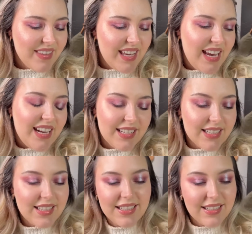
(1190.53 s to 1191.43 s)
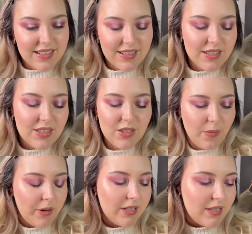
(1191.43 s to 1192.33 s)
It is
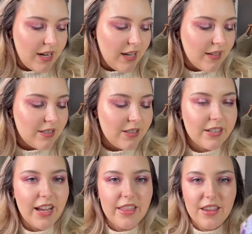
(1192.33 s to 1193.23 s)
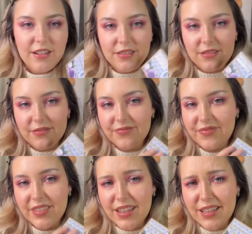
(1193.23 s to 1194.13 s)
super stunning to look at though.
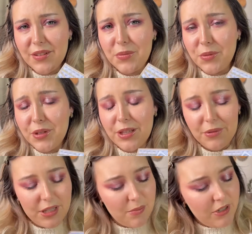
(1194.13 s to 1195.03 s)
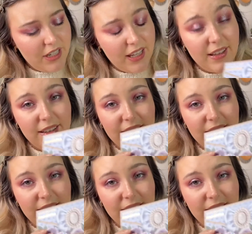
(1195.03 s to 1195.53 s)
Really, really pretty.